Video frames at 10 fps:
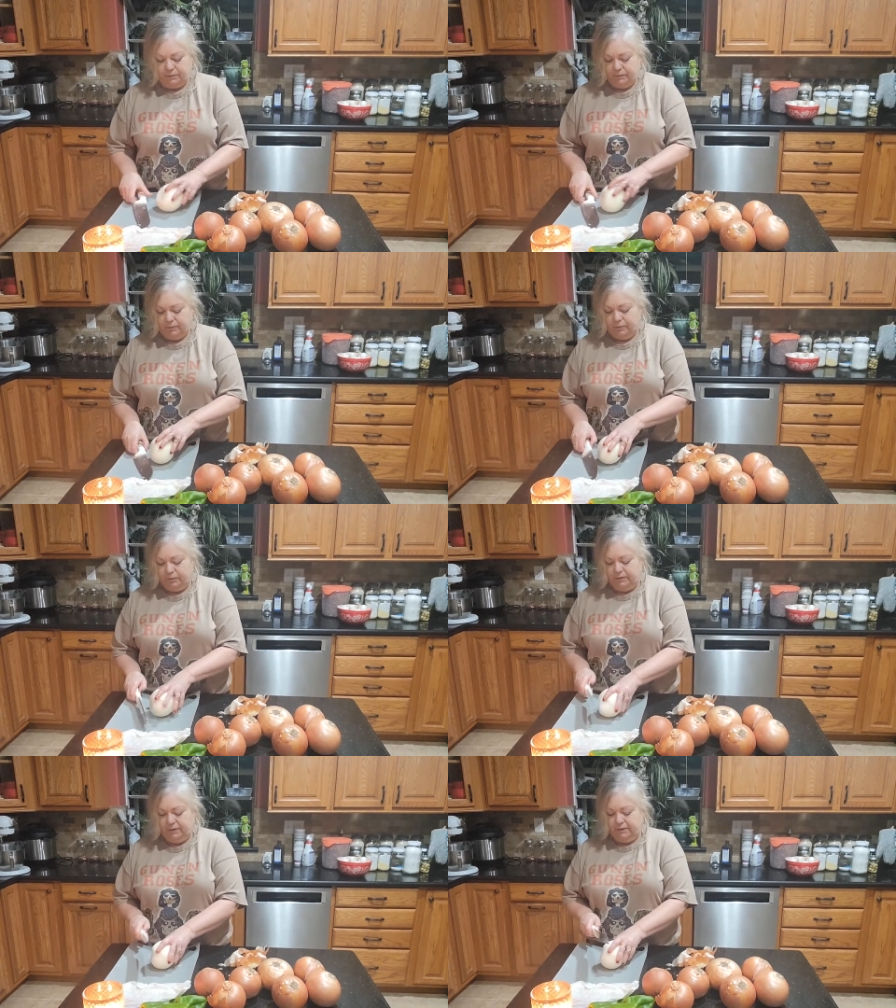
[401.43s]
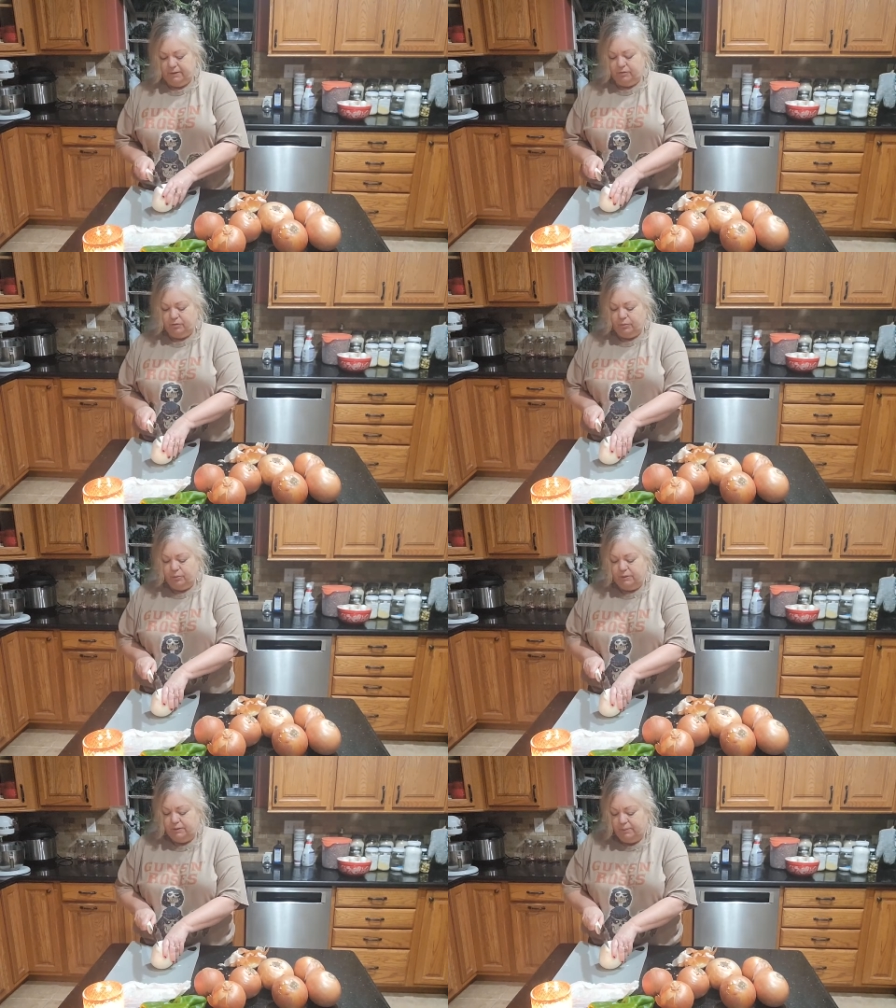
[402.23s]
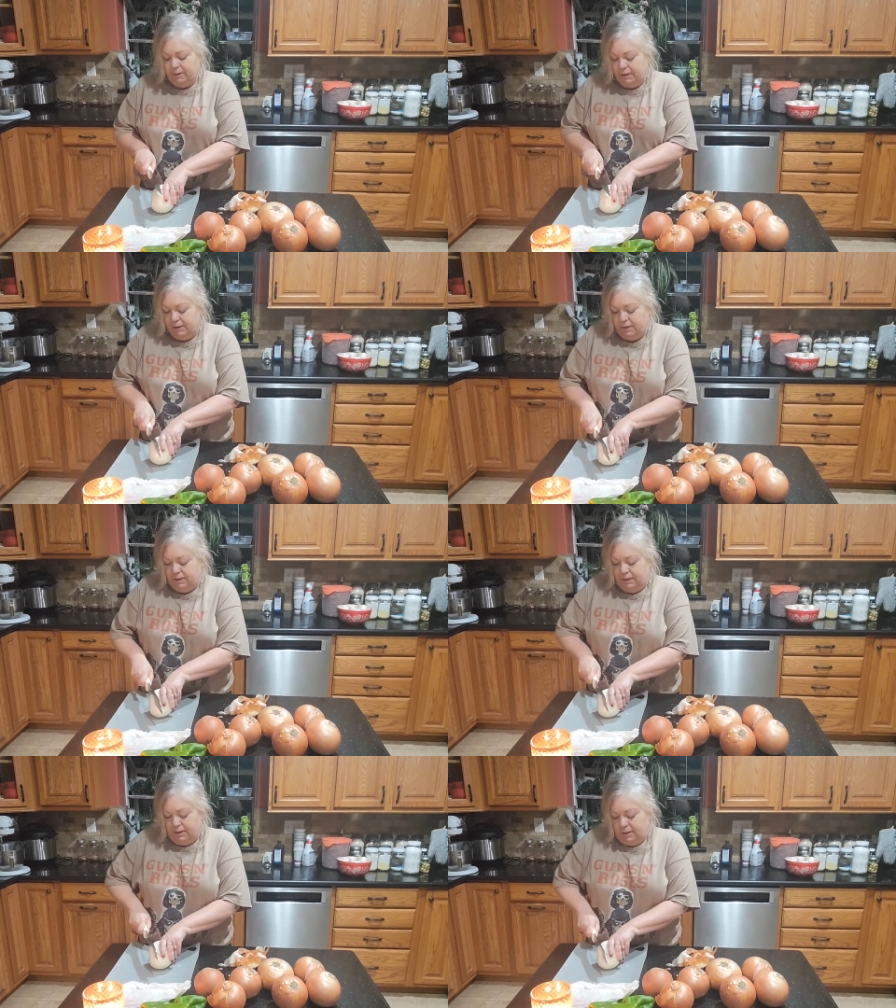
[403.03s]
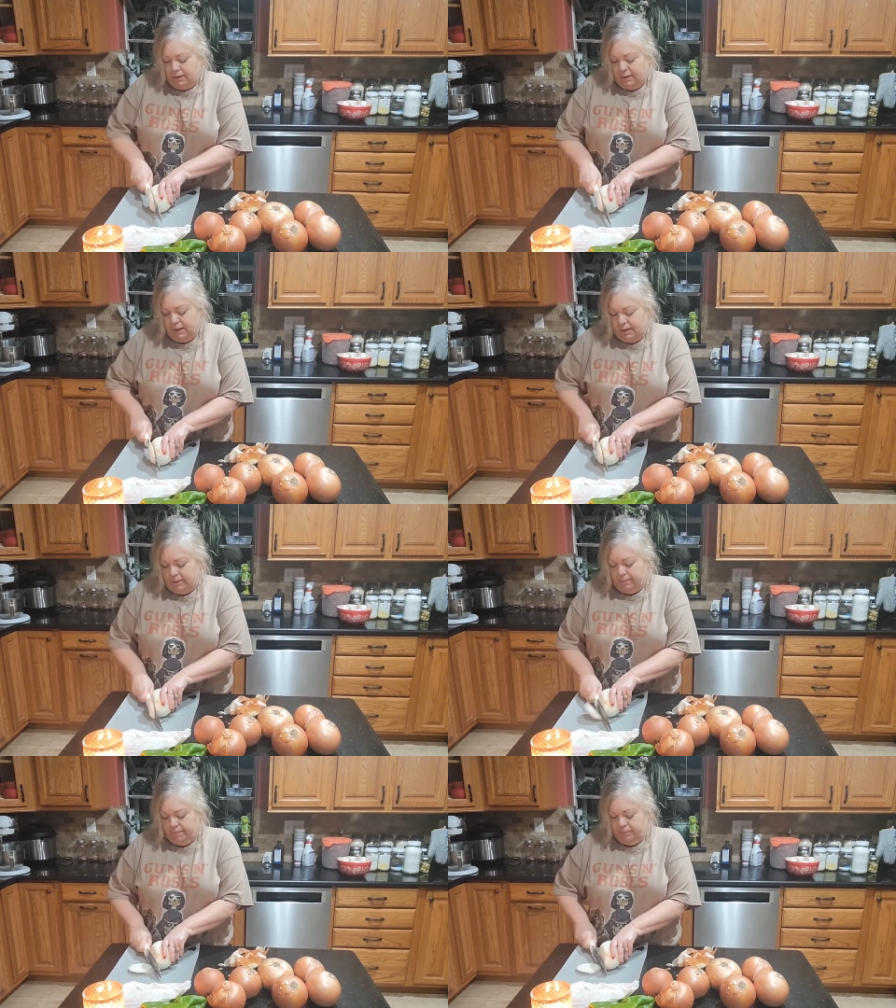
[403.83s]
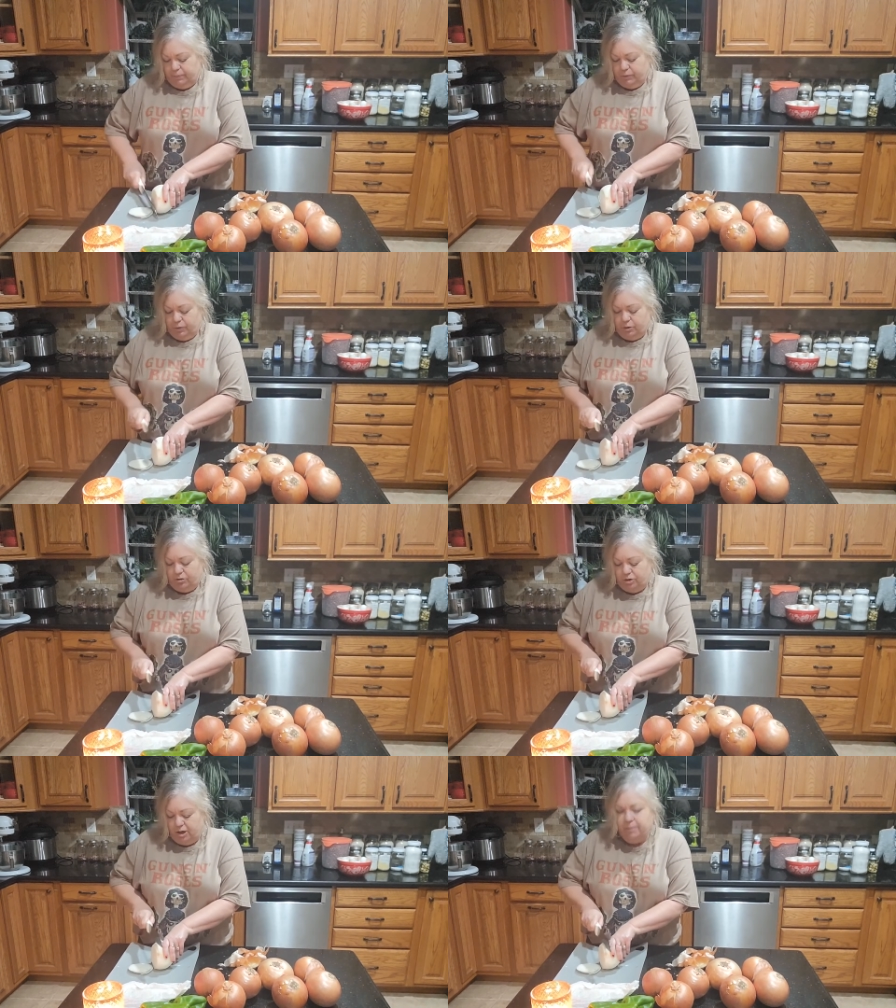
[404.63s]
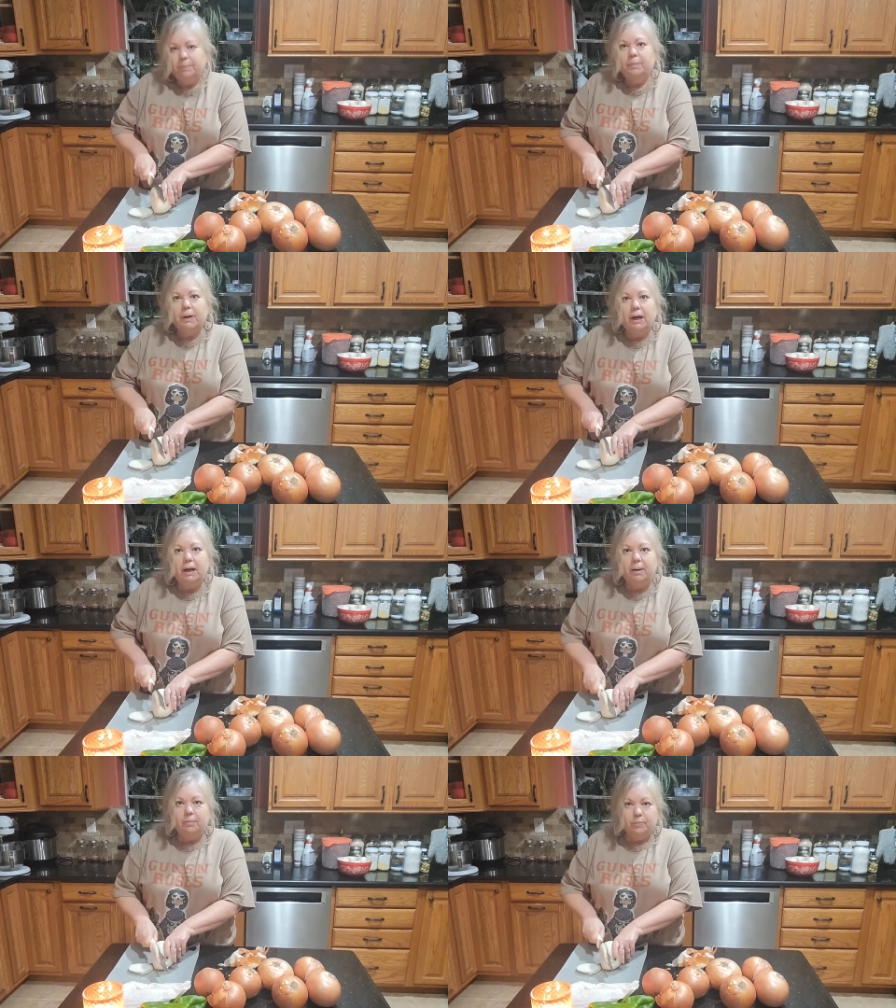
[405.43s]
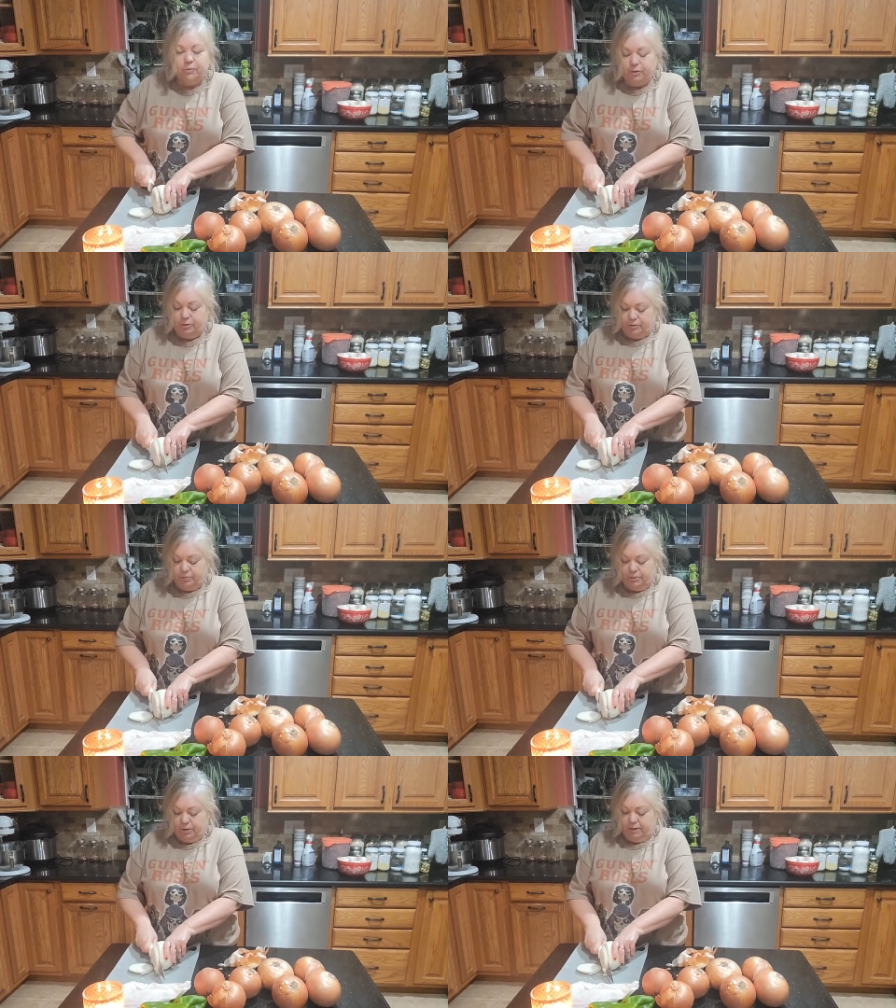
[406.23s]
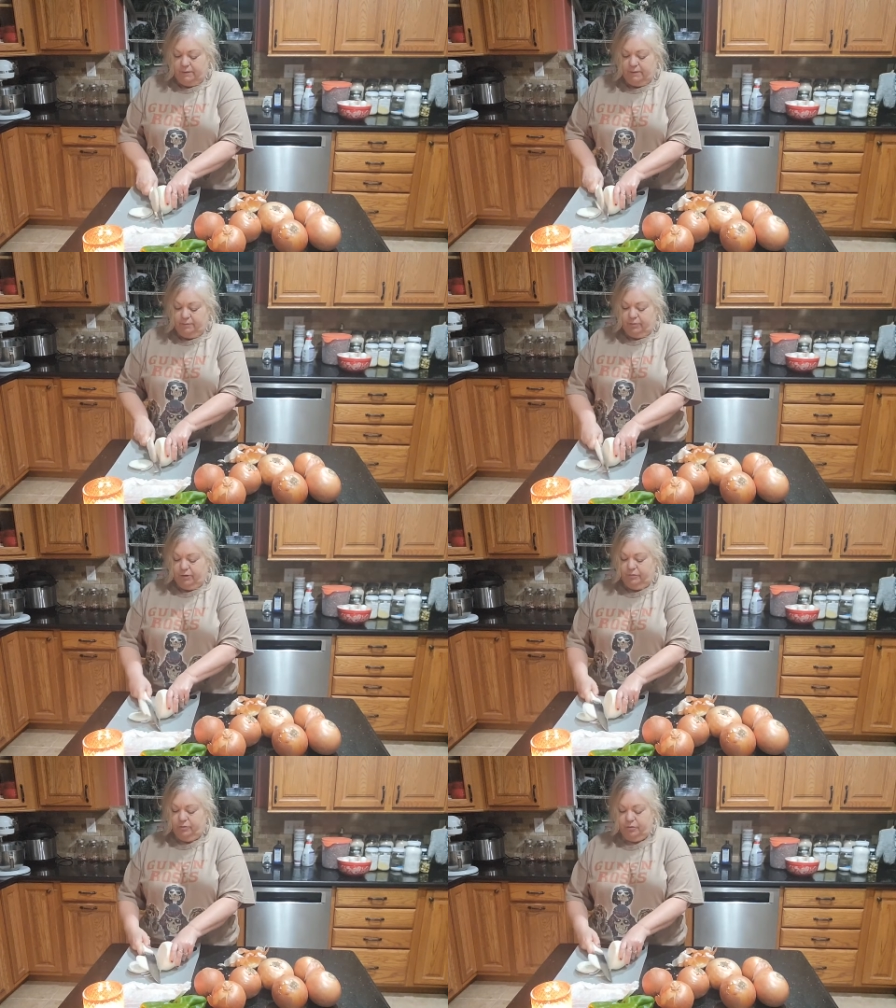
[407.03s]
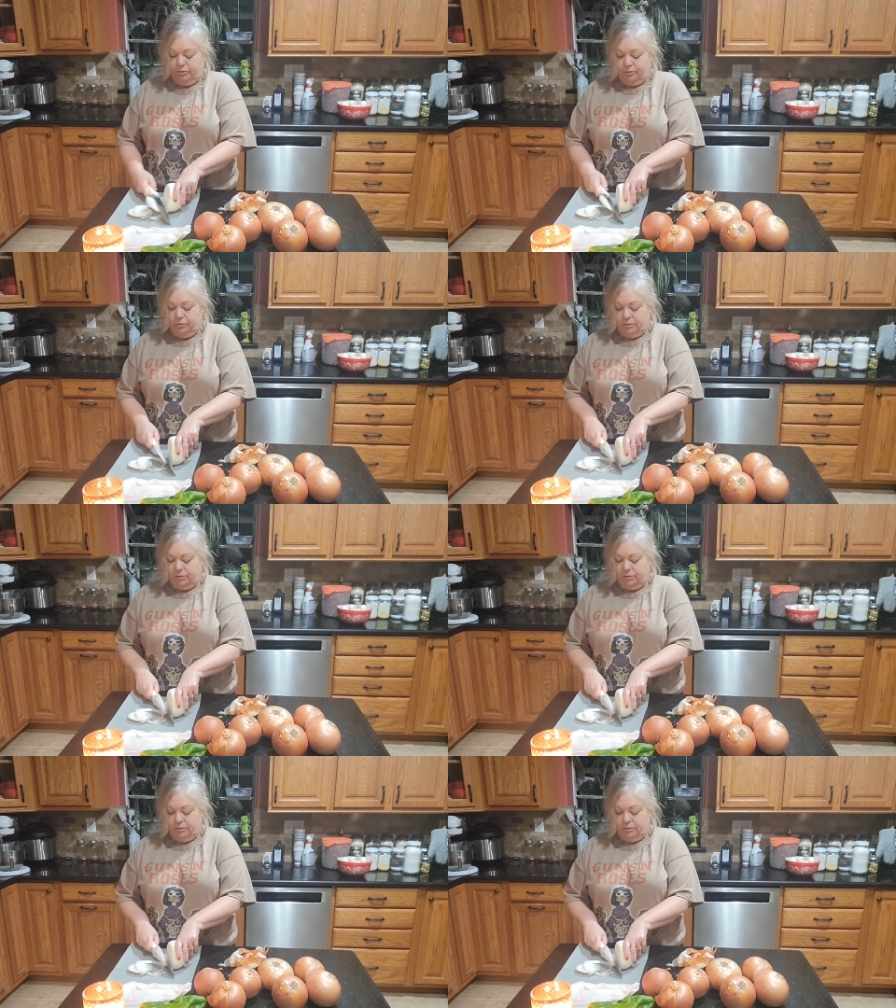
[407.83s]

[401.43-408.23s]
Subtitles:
So we'll see. These are the ones I'm gonna crunch up, cut up to put in the freezer.